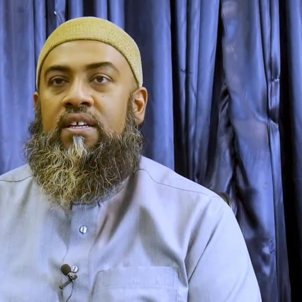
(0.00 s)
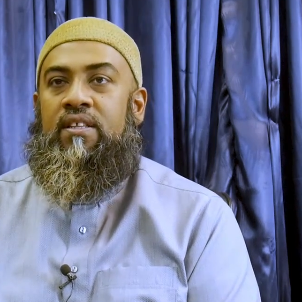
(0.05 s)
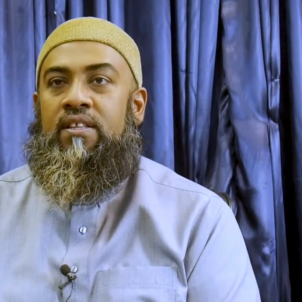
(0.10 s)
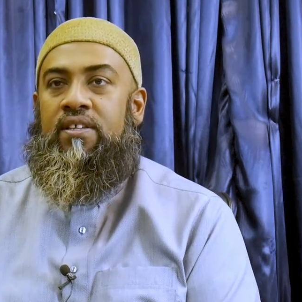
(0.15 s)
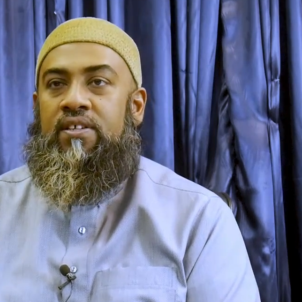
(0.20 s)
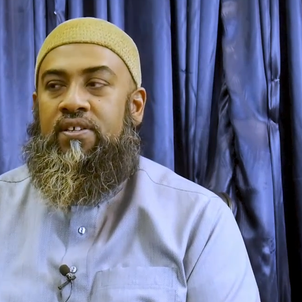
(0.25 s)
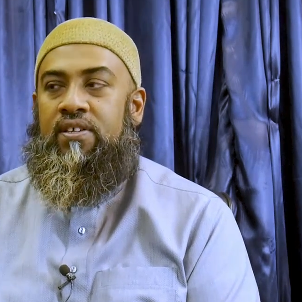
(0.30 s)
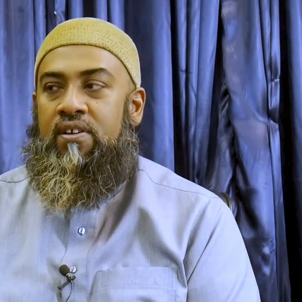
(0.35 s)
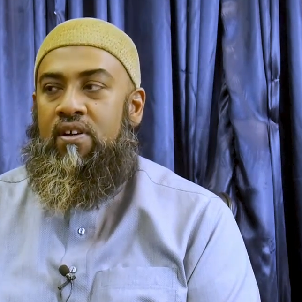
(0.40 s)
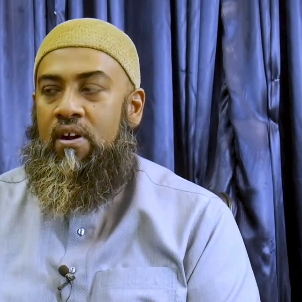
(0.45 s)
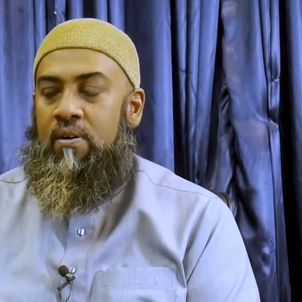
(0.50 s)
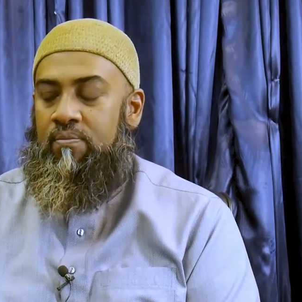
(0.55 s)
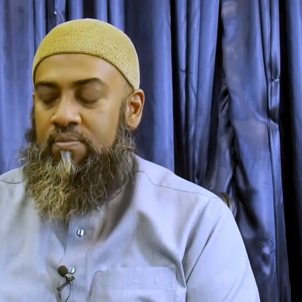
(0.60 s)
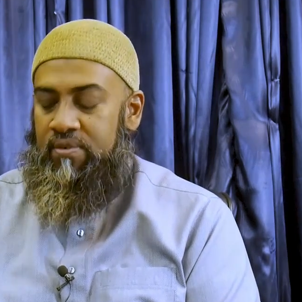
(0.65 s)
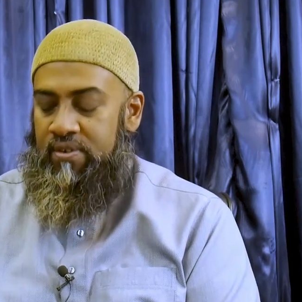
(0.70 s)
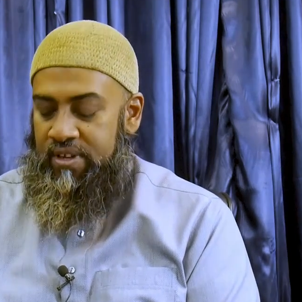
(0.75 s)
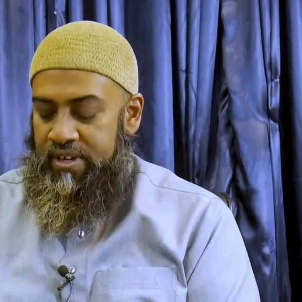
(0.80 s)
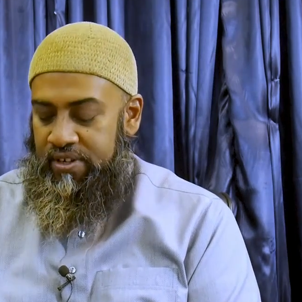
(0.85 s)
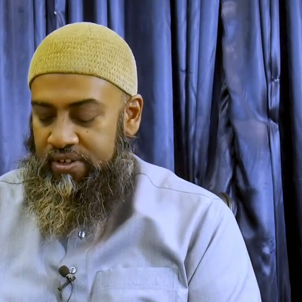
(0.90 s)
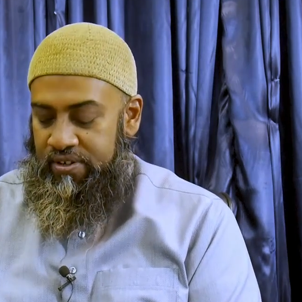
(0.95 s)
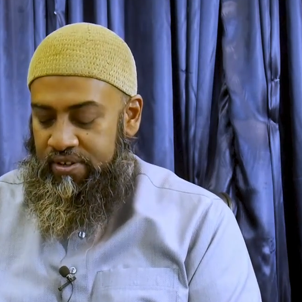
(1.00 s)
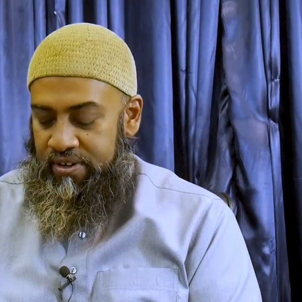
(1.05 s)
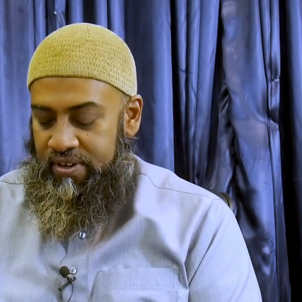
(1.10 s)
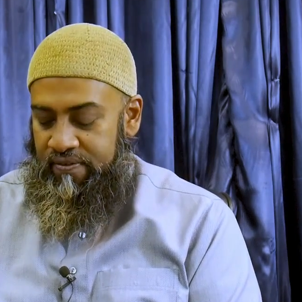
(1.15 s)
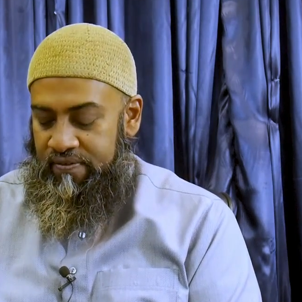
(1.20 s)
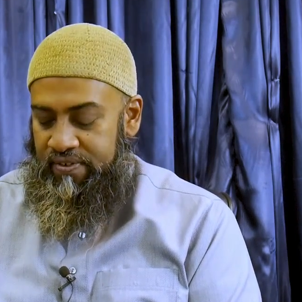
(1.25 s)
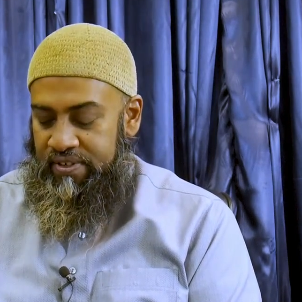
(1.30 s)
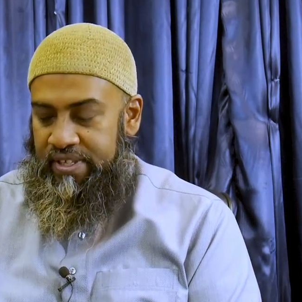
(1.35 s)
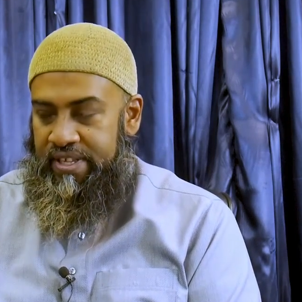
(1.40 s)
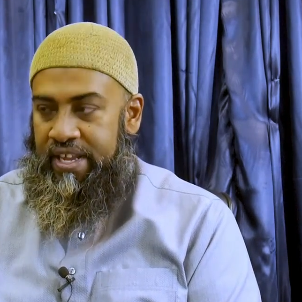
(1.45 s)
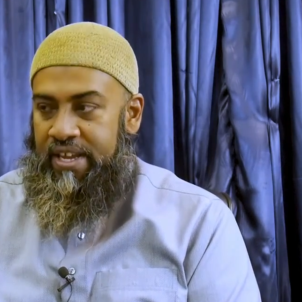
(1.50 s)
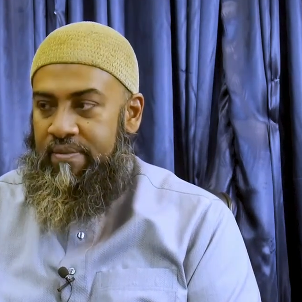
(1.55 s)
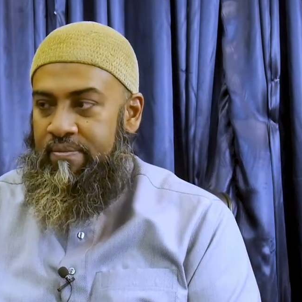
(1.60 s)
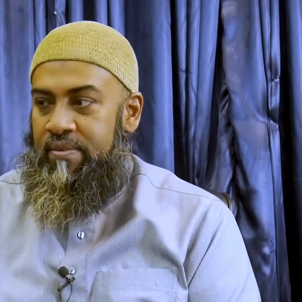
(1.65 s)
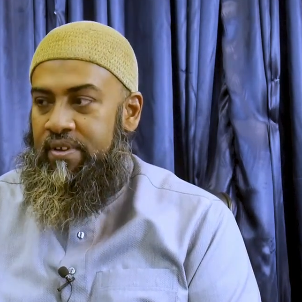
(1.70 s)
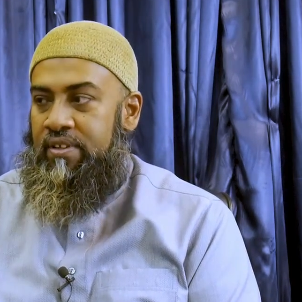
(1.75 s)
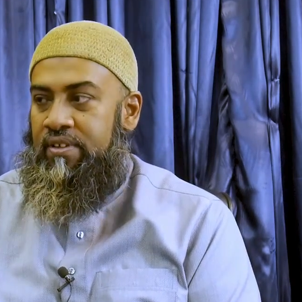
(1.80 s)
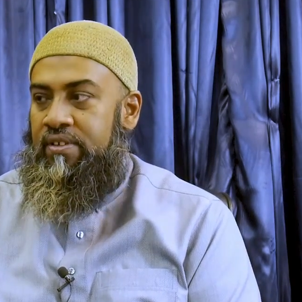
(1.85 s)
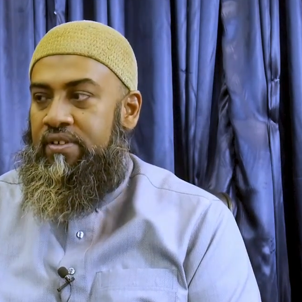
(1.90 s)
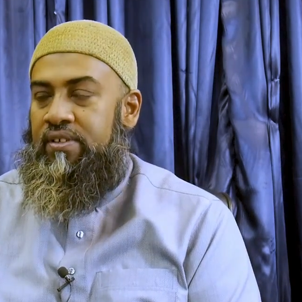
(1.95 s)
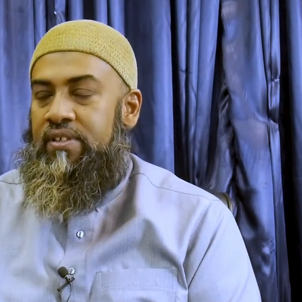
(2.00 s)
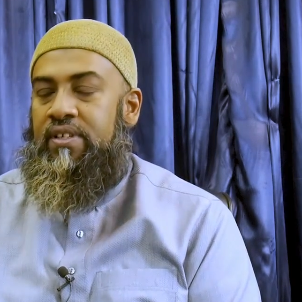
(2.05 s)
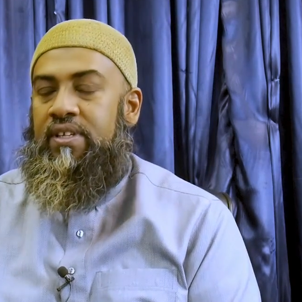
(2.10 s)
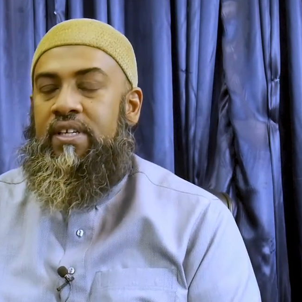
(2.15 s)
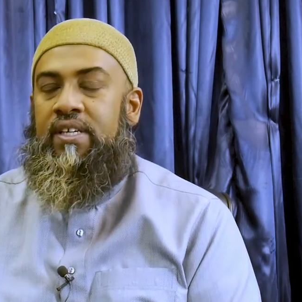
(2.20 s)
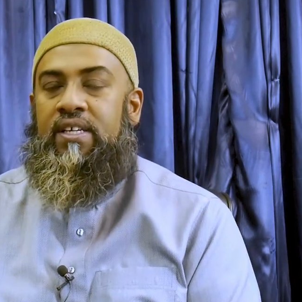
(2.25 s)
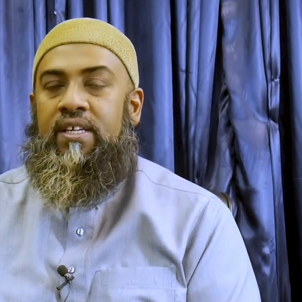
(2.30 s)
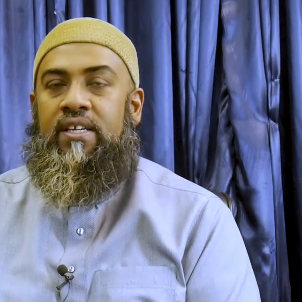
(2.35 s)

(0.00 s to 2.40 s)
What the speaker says: this compilation of statements,